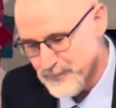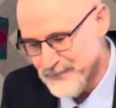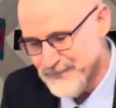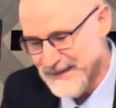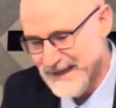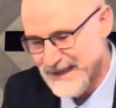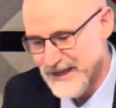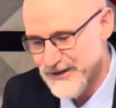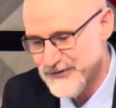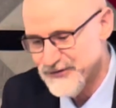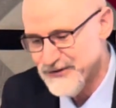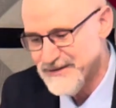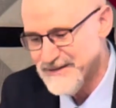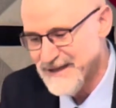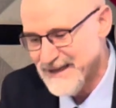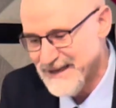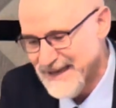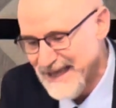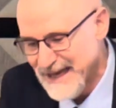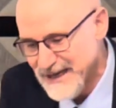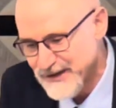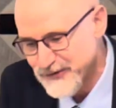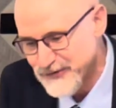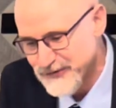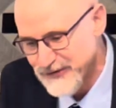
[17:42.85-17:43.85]
Because in the
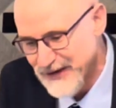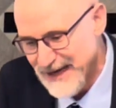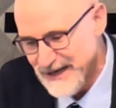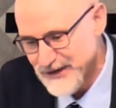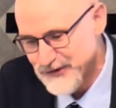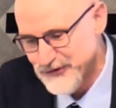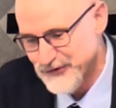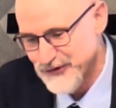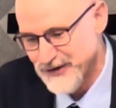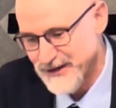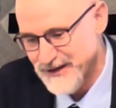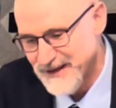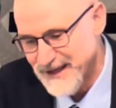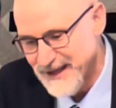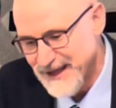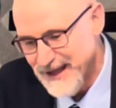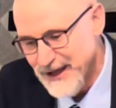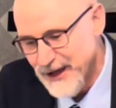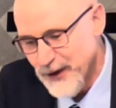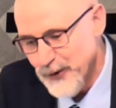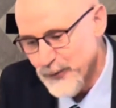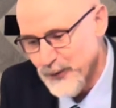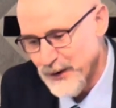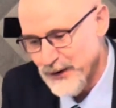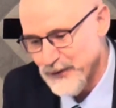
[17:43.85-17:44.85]
next section,
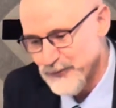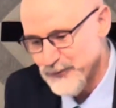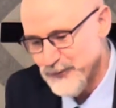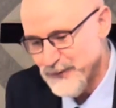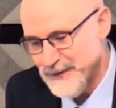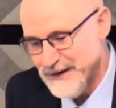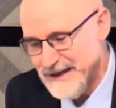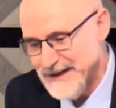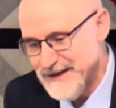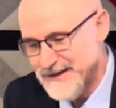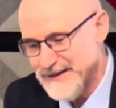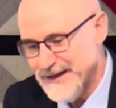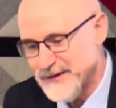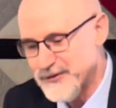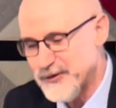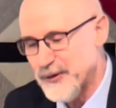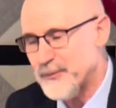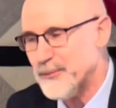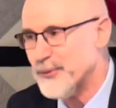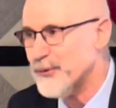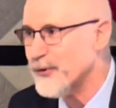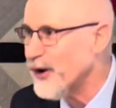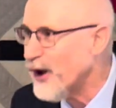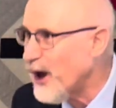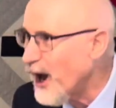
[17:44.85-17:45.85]
we read that the
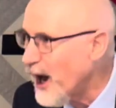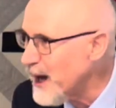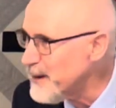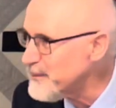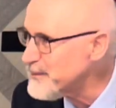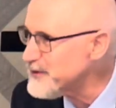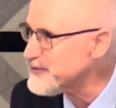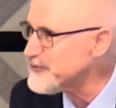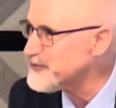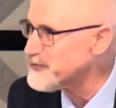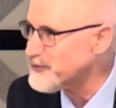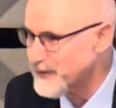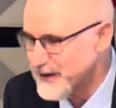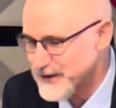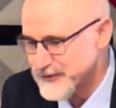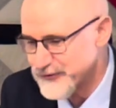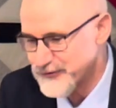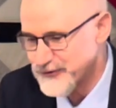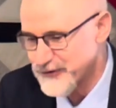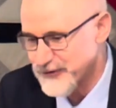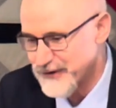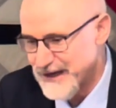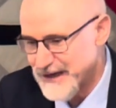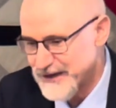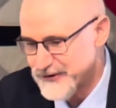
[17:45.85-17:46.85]
promised
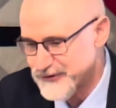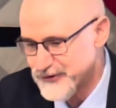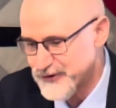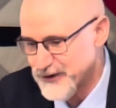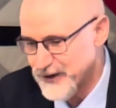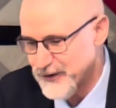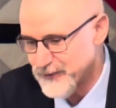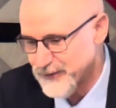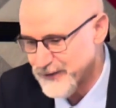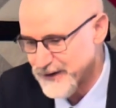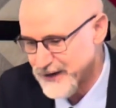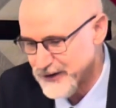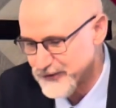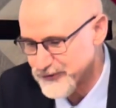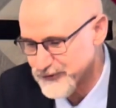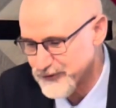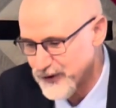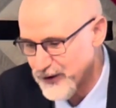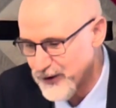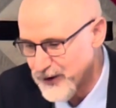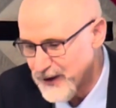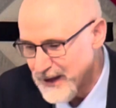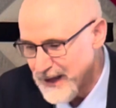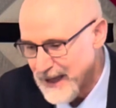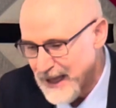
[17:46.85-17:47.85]
restoration of
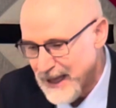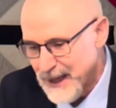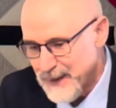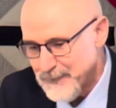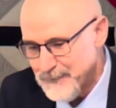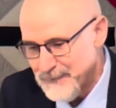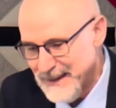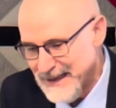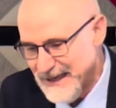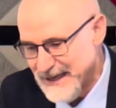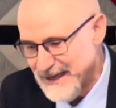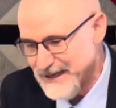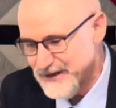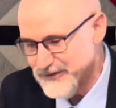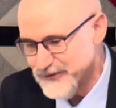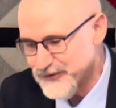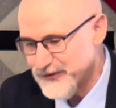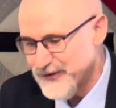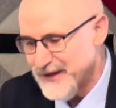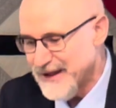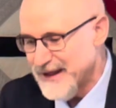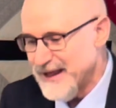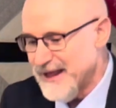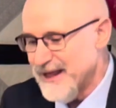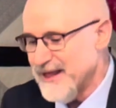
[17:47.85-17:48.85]
Israel
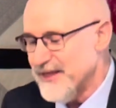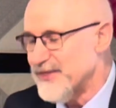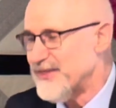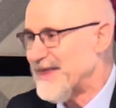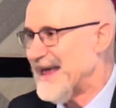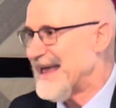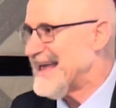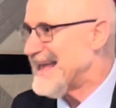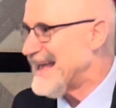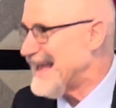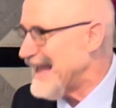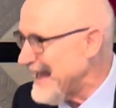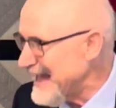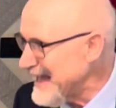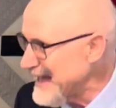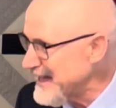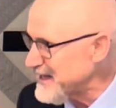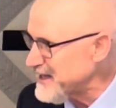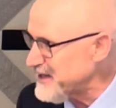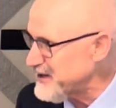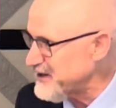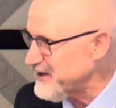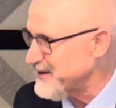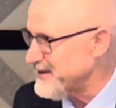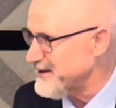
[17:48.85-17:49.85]
means the
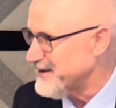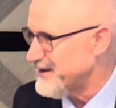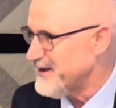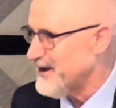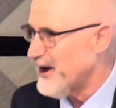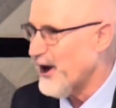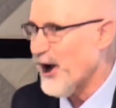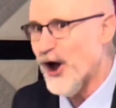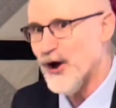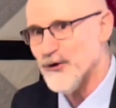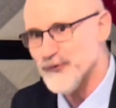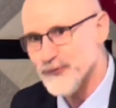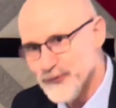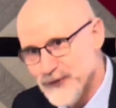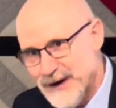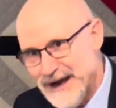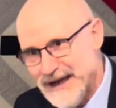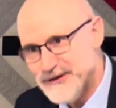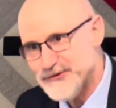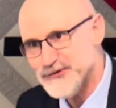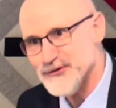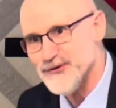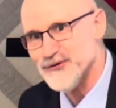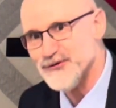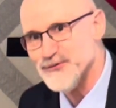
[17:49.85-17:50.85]
end of
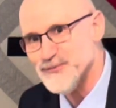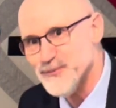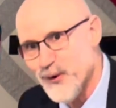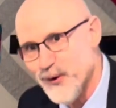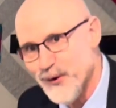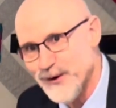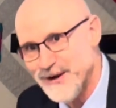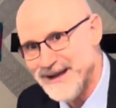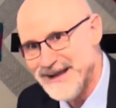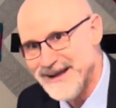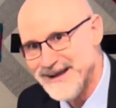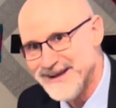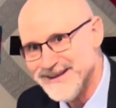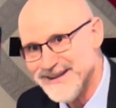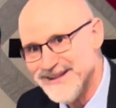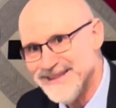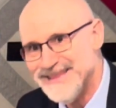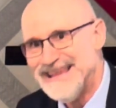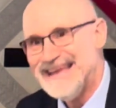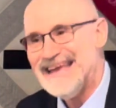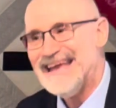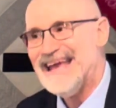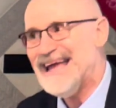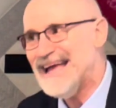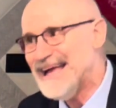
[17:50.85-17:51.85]
Rachel's mourning,
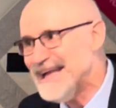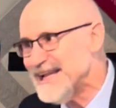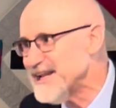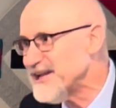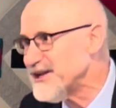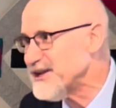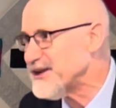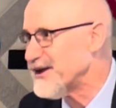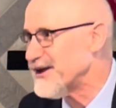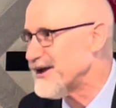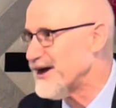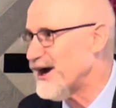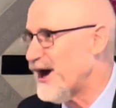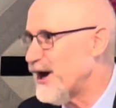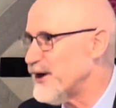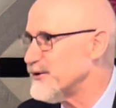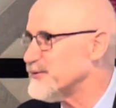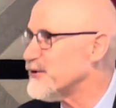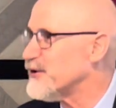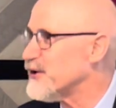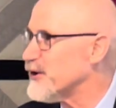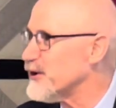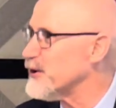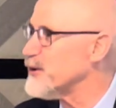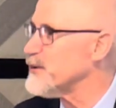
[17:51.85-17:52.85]
the end of
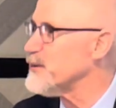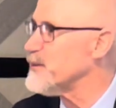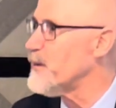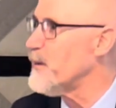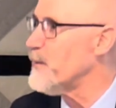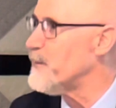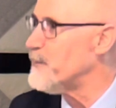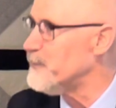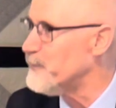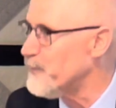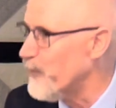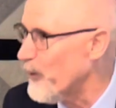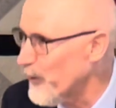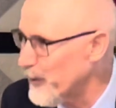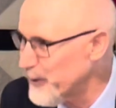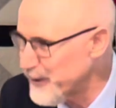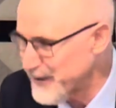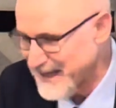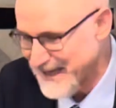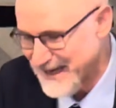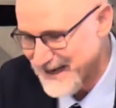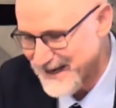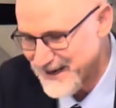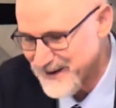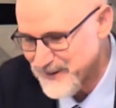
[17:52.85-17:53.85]
her
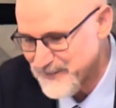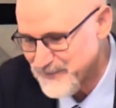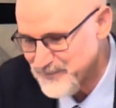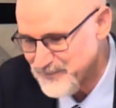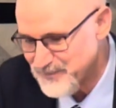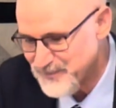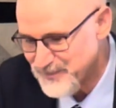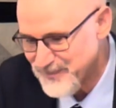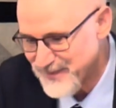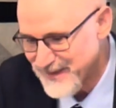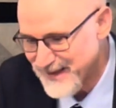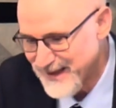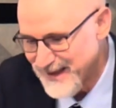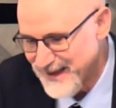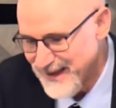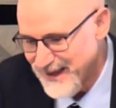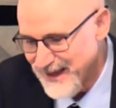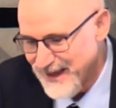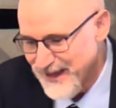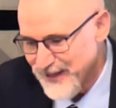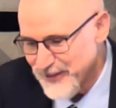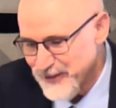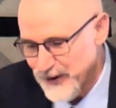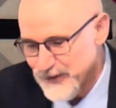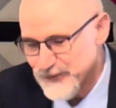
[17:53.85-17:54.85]
mourning.
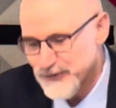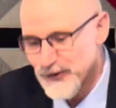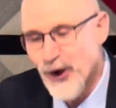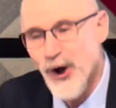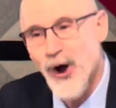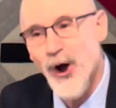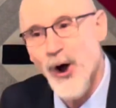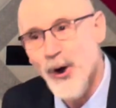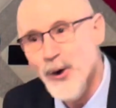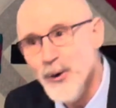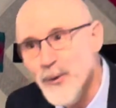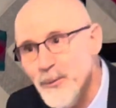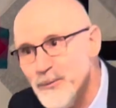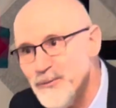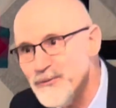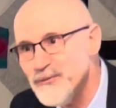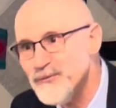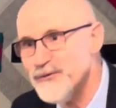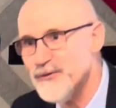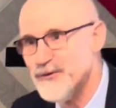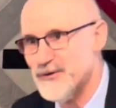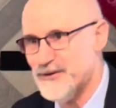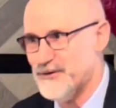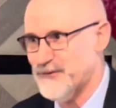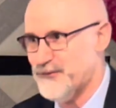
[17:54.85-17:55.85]
"There's hope
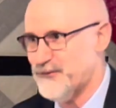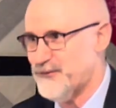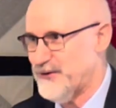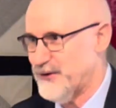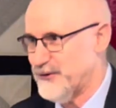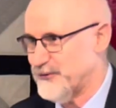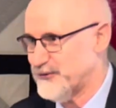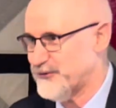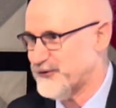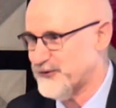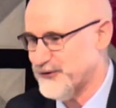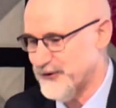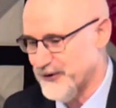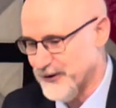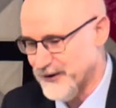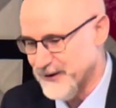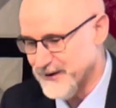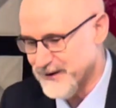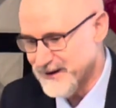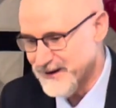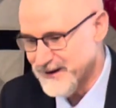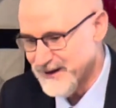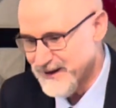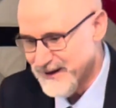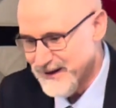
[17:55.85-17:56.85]
for the future,
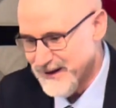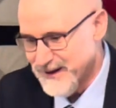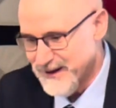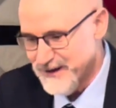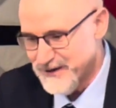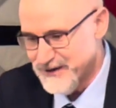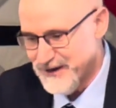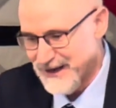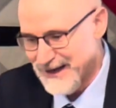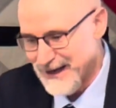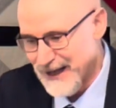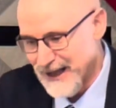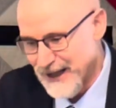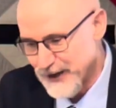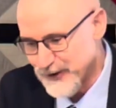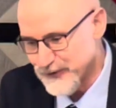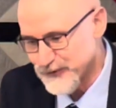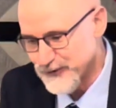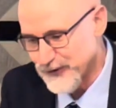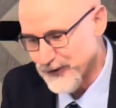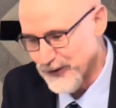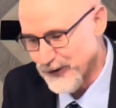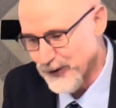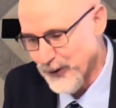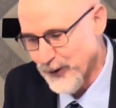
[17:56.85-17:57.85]

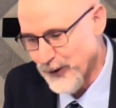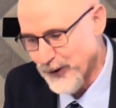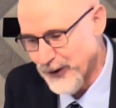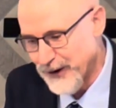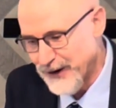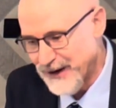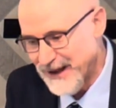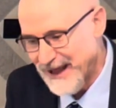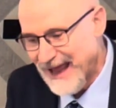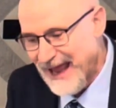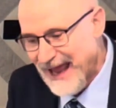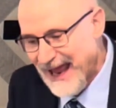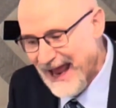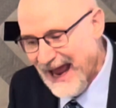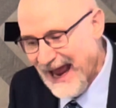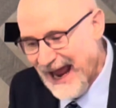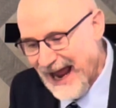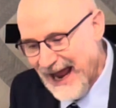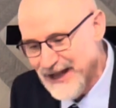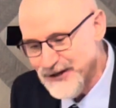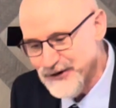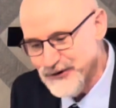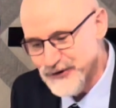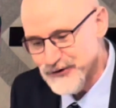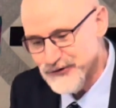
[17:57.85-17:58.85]
declares the Lord,
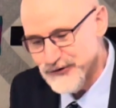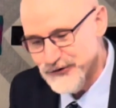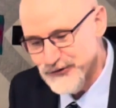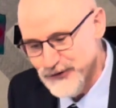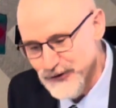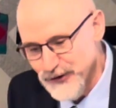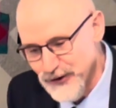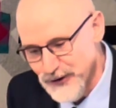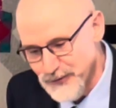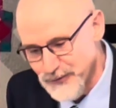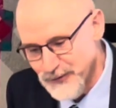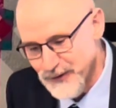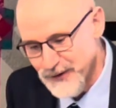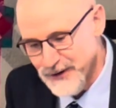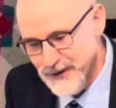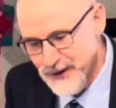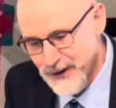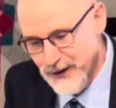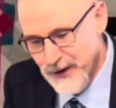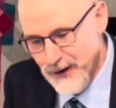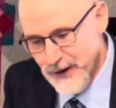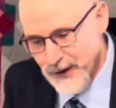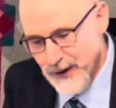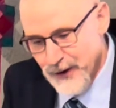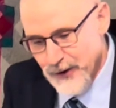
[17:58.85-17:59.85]
and your children
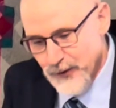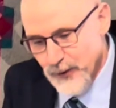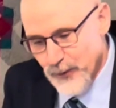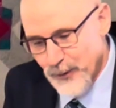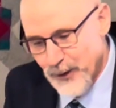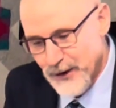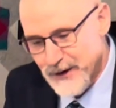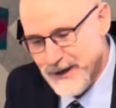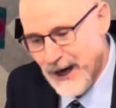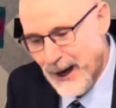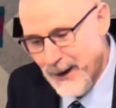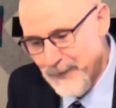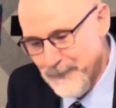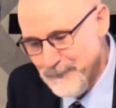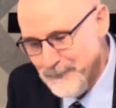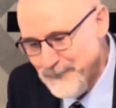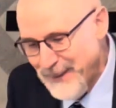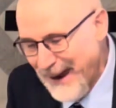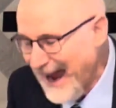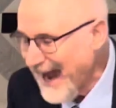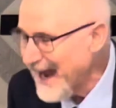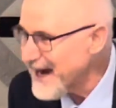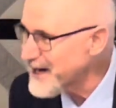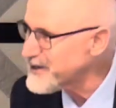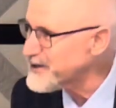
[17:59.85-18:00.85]
will come
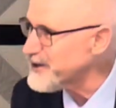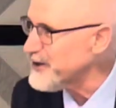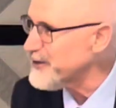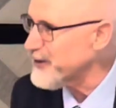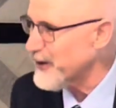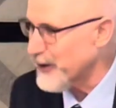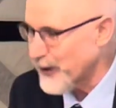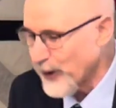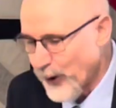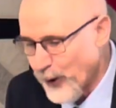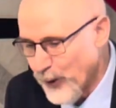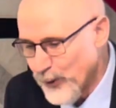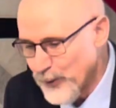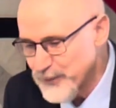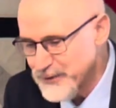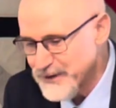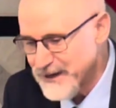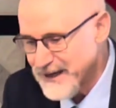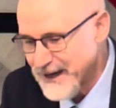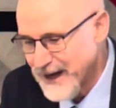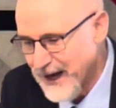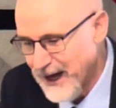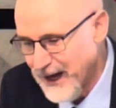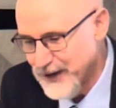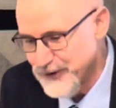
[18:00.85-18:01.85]
back to their own
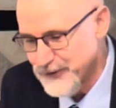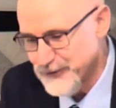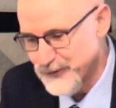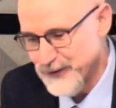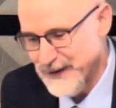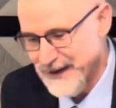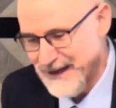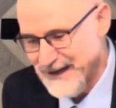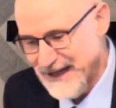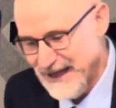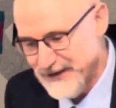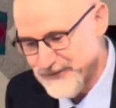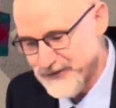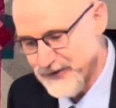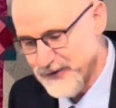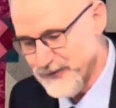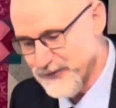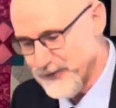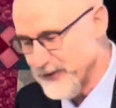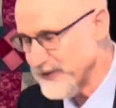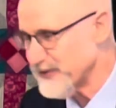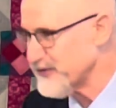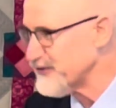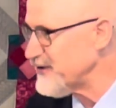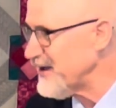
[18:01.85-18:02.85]
country." And that's in
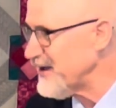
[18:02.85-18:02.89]
verse